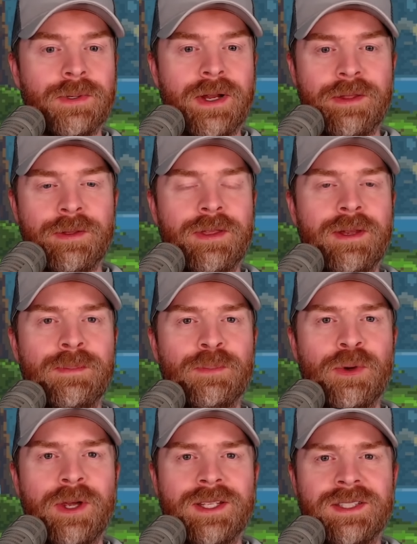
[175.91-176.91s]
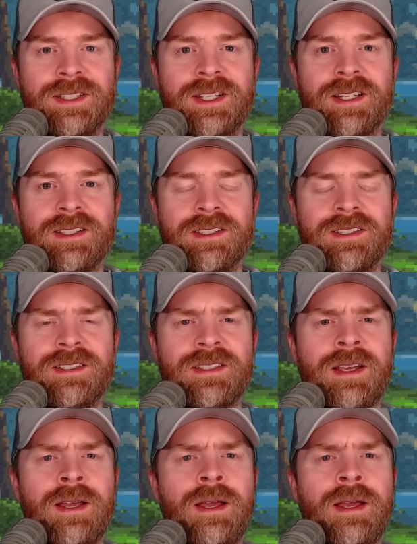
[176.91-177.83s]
rather than pressed discs.